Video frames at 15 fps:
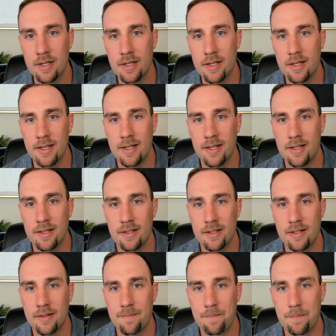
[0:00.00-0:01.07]
Right,
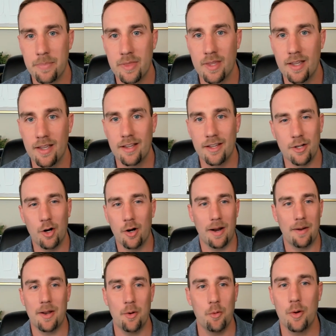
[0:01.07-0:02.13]
right. You know,
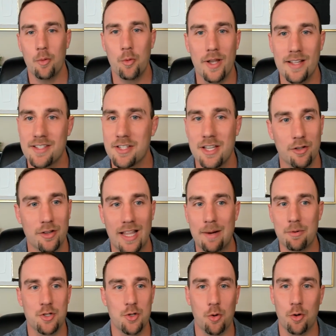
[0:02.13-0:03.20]
I, we had skilled
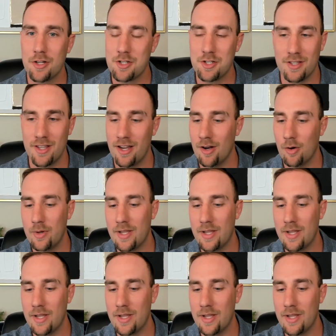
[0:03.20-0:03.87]
labor shortages there.